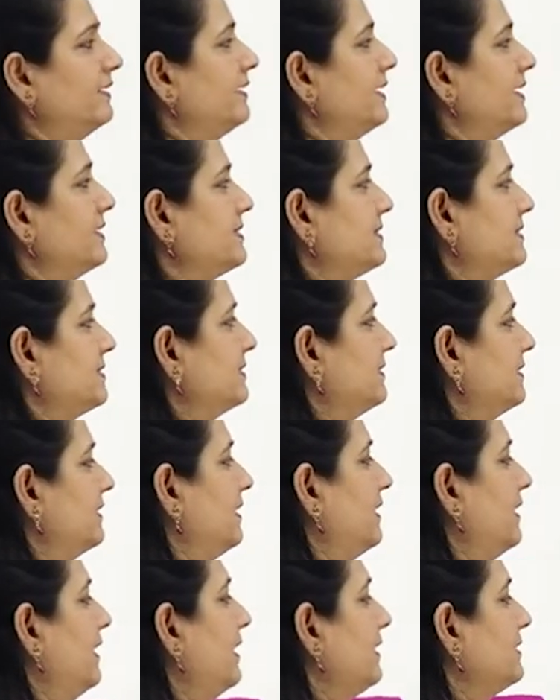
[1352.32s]
Yes.
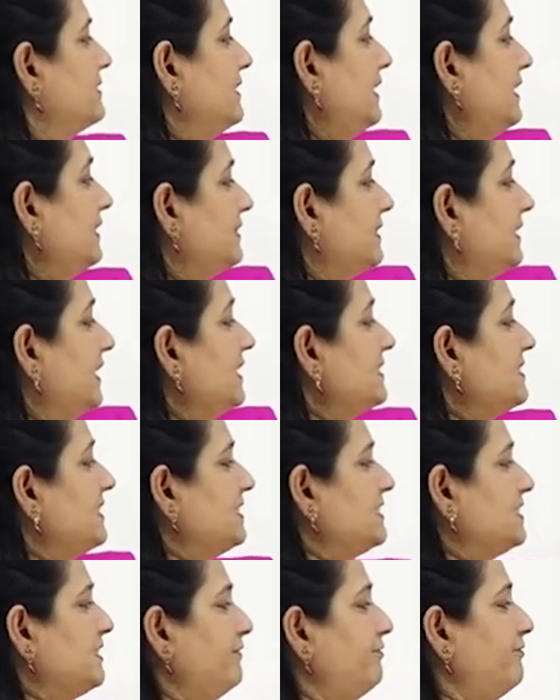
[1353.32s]
See
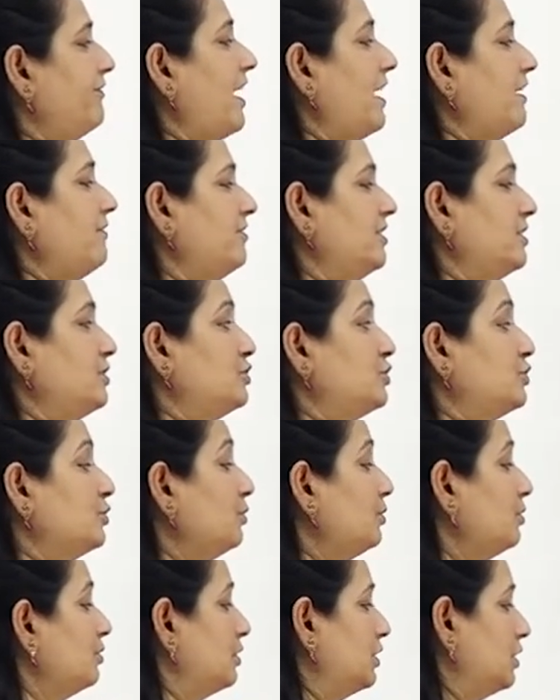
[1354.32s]
365
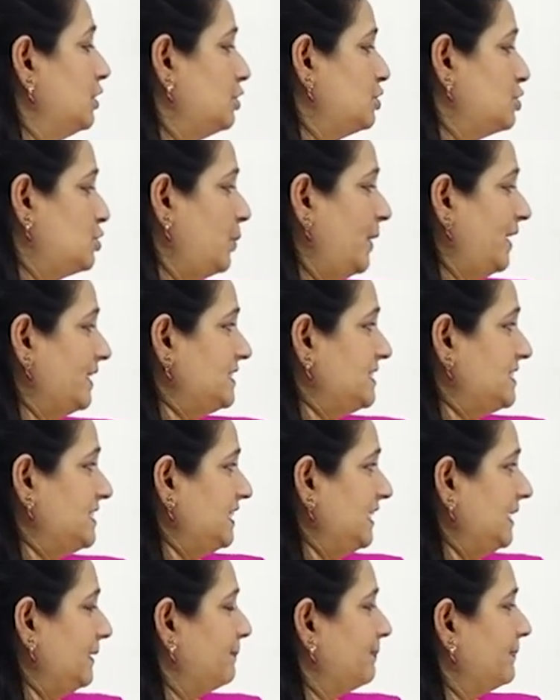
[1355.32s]
into
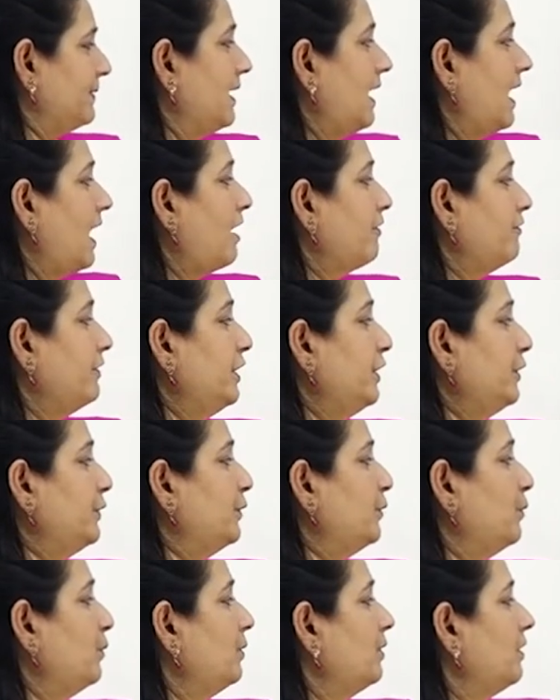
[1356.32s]
20. How will you
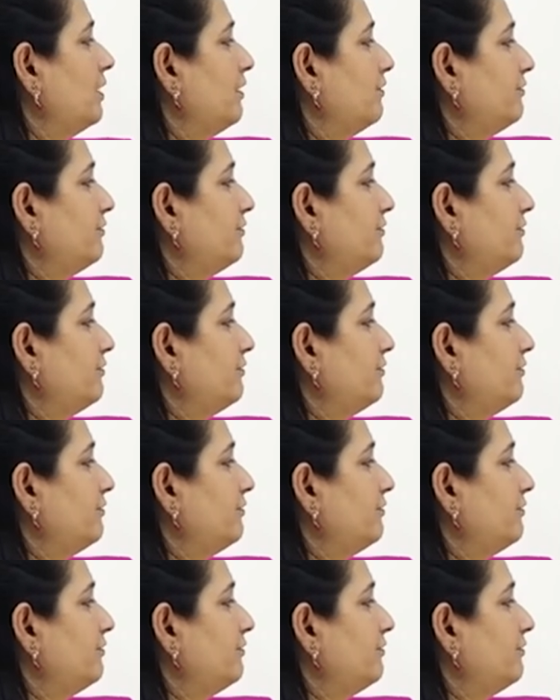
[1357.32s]
do?